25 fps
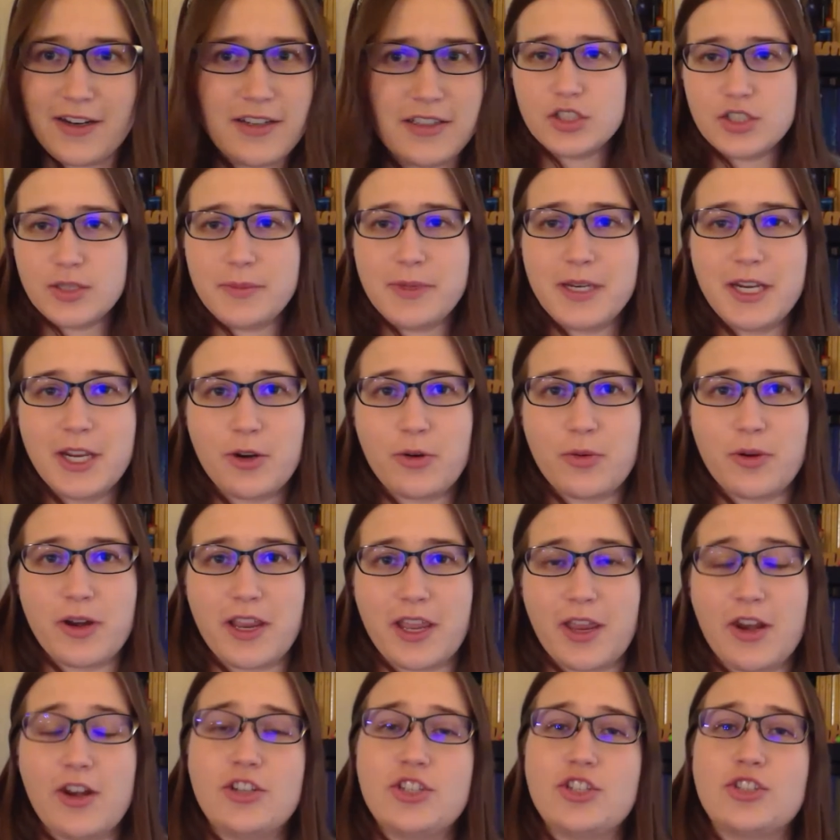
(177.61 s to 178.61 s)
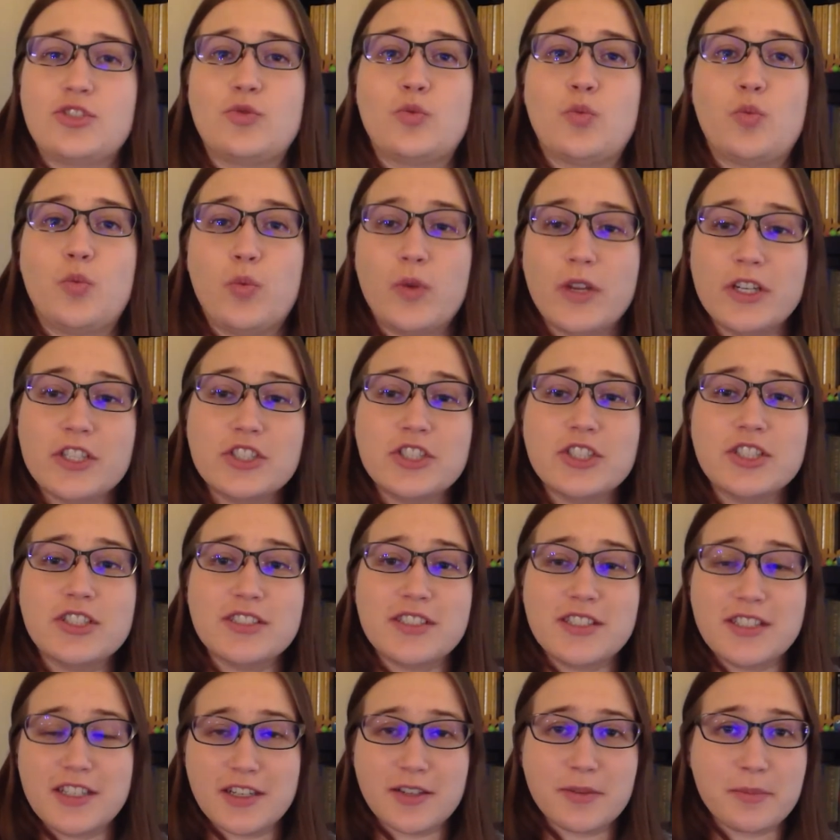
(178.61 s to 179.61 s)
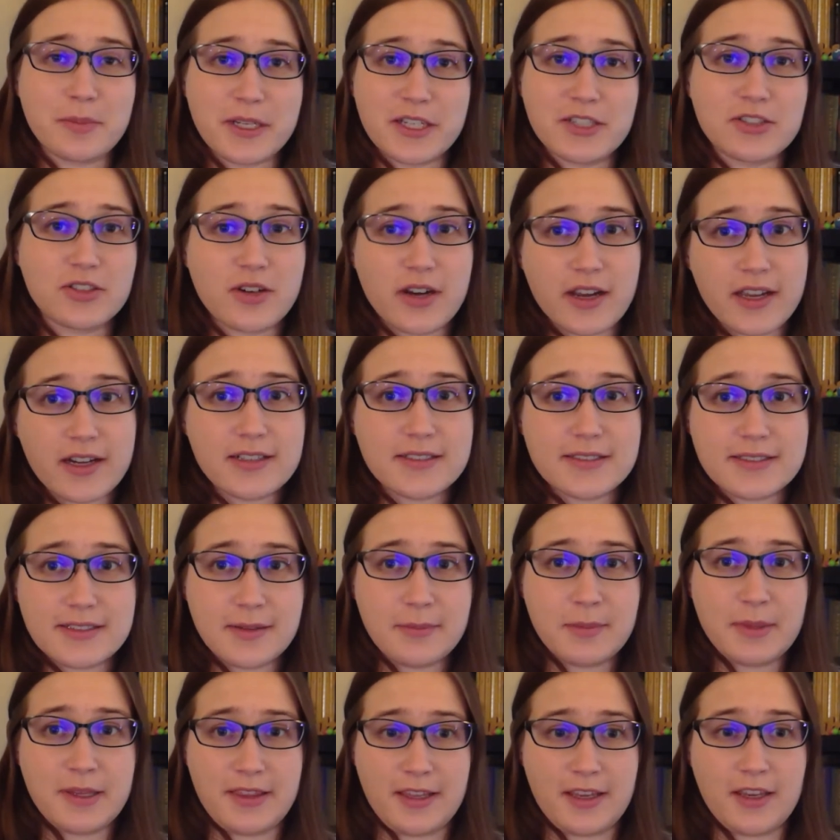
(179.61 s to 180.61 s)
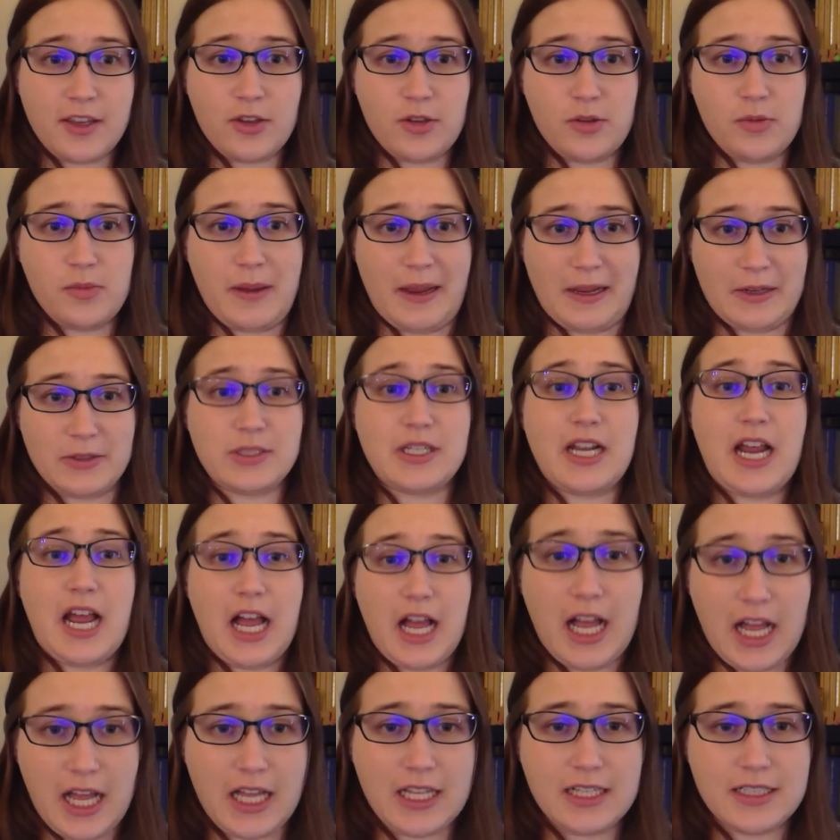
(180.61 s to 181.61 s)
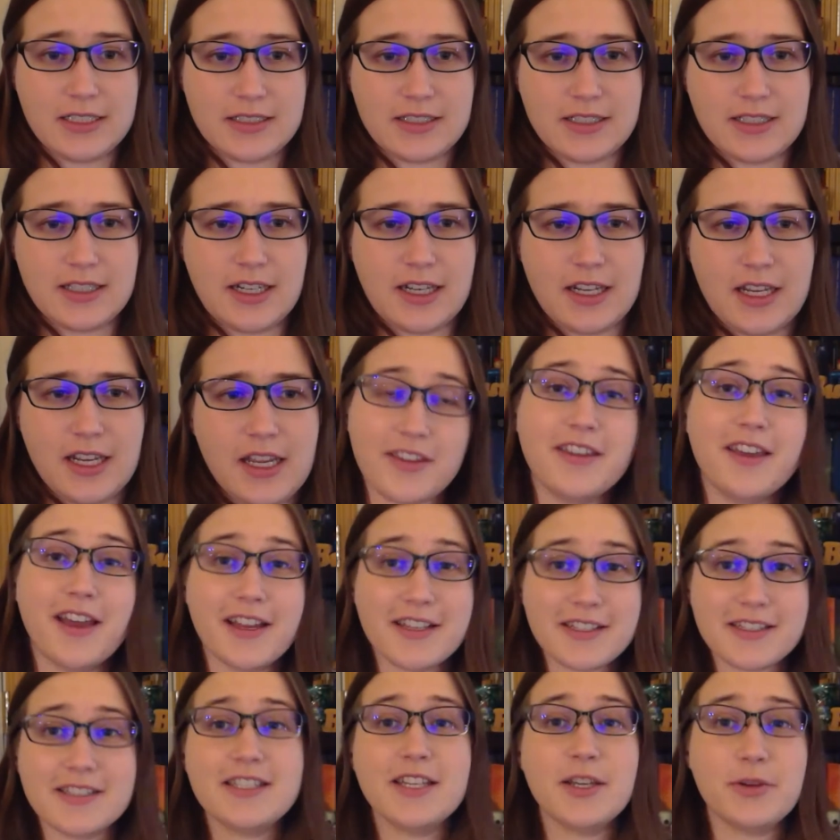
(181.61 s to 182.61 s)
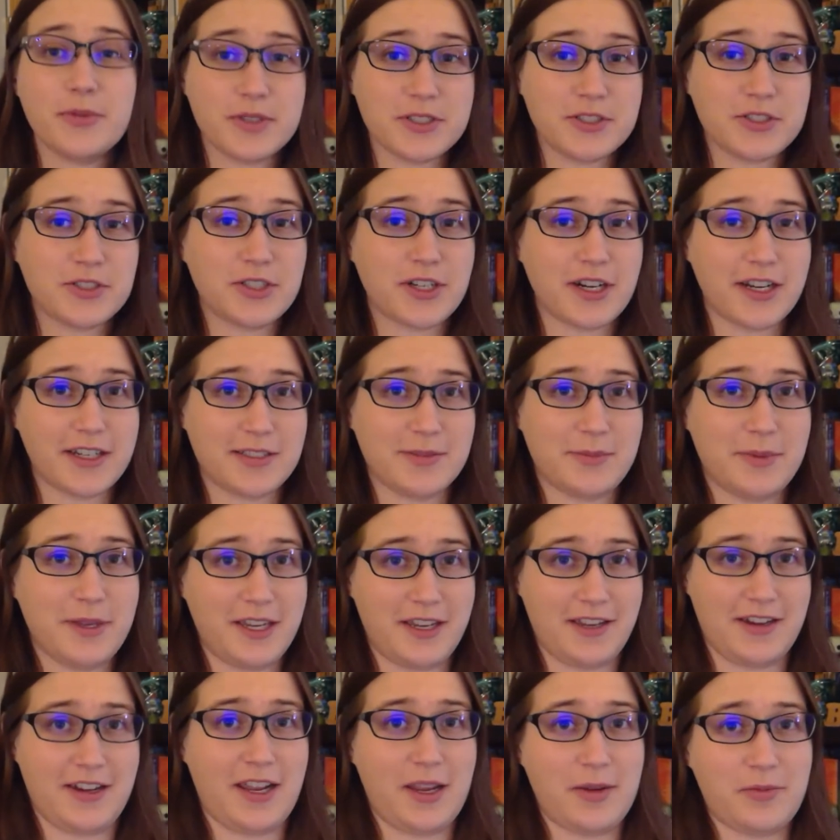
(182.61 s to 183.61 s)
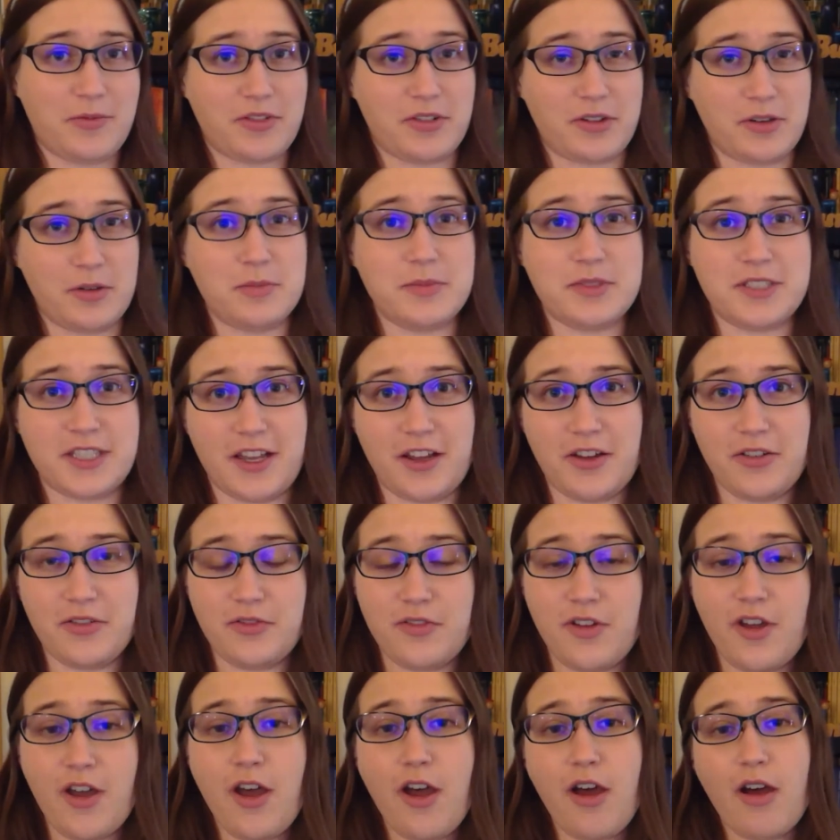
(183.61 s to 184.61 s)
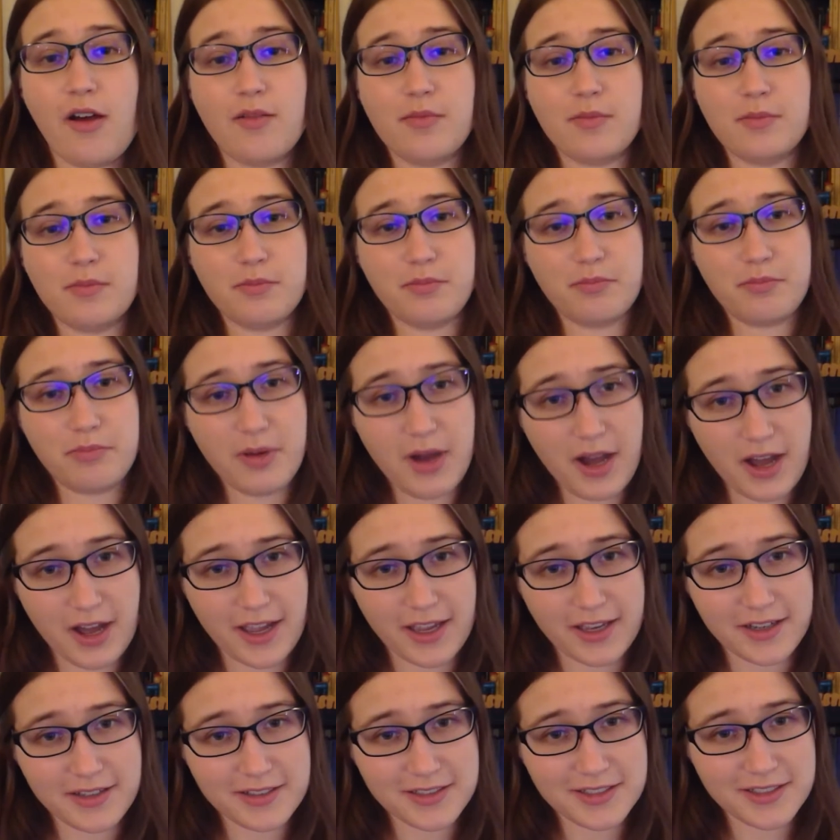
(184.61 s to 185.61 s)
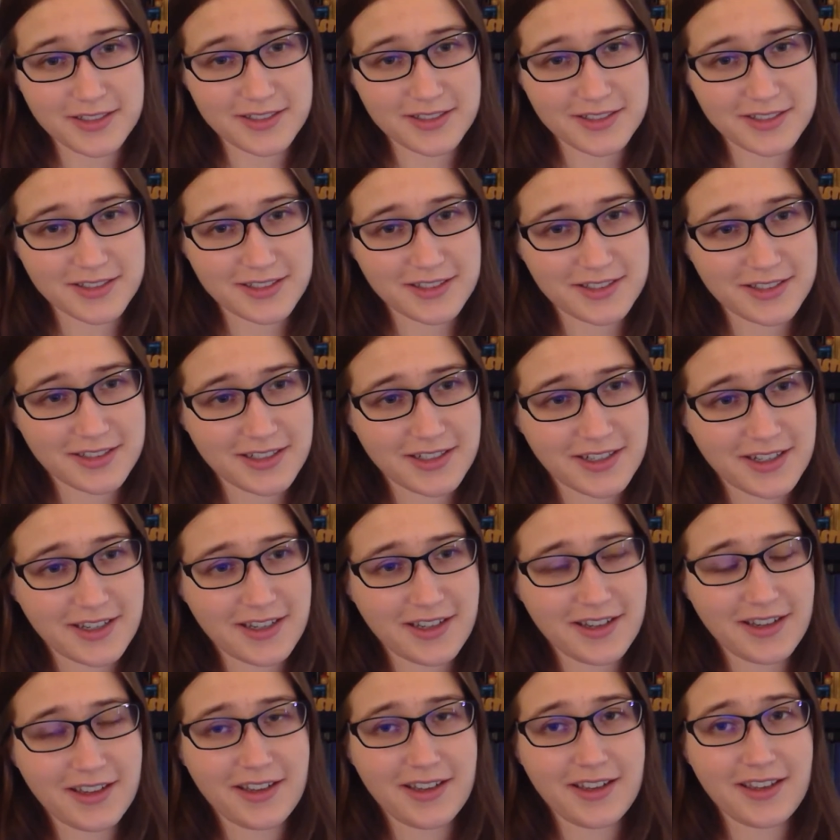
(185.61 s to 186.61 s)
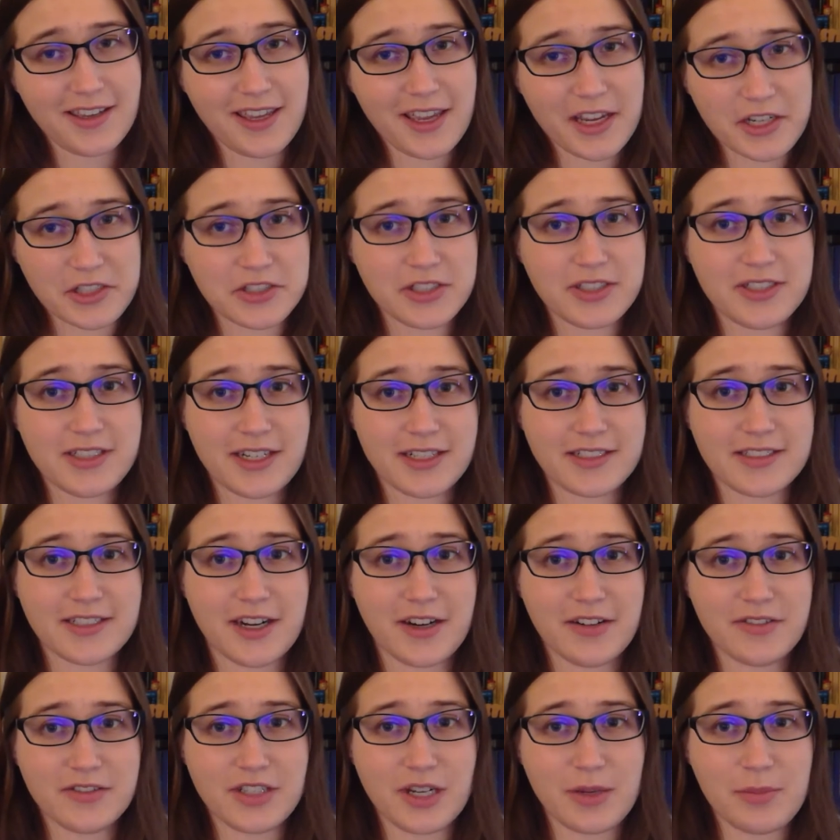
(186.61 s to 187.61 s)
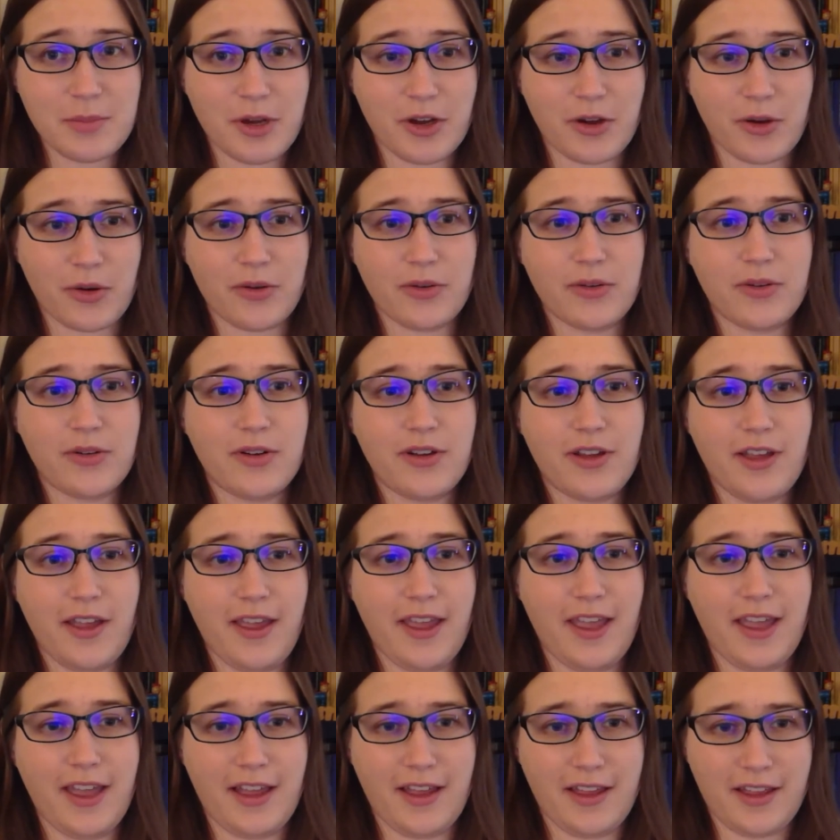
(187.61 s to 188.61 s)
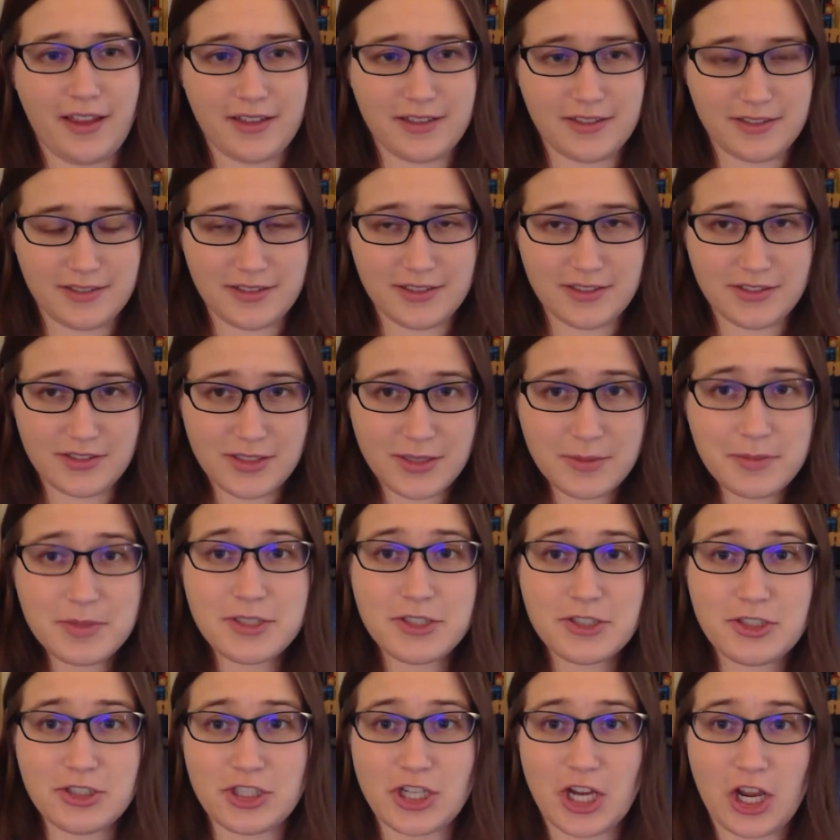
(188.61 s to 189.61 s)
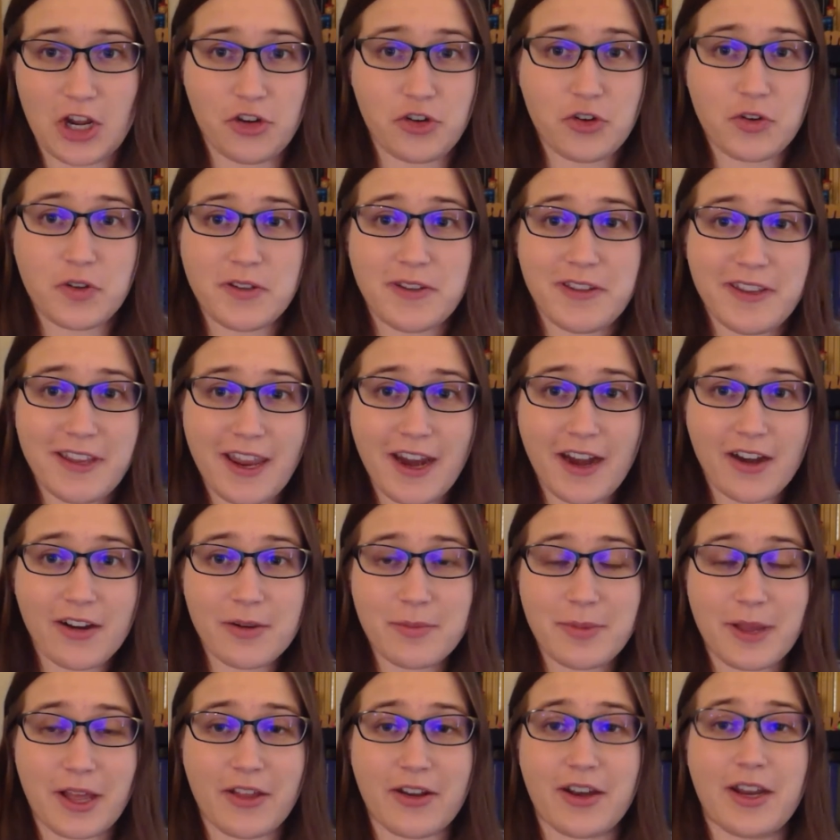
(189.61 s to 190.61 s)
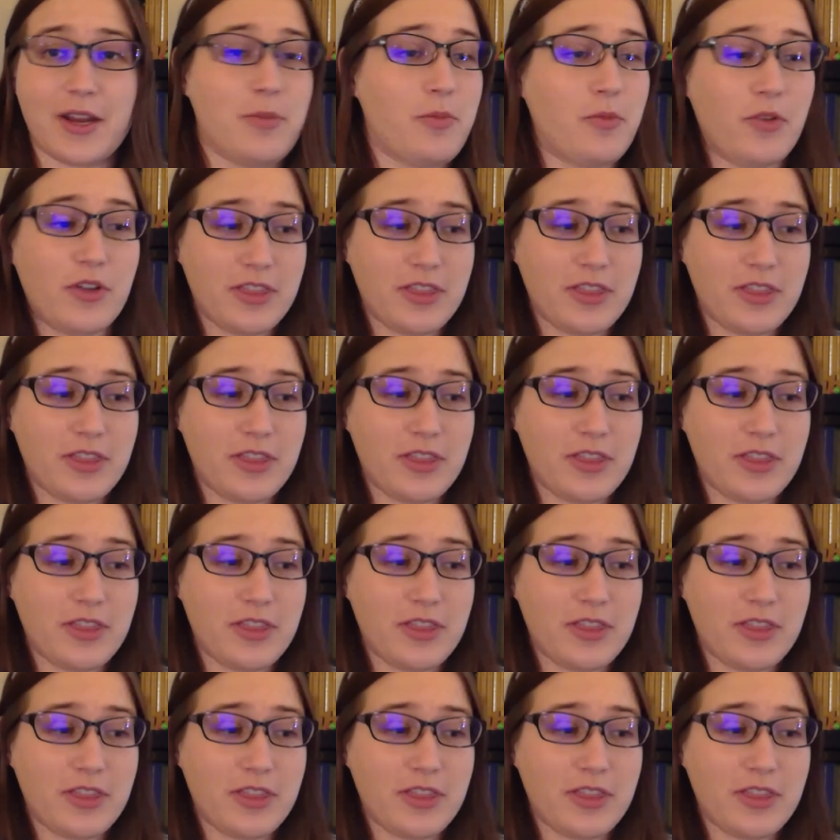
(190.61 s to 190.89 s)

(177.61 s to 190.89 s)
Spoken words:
Jiminy Cricket just wishes he could be as great as Timothy Q Mouse, honestly. Yes, he was trying to make a name for himself, but he actually takes care of Dumbo and seems to genuinely care about him.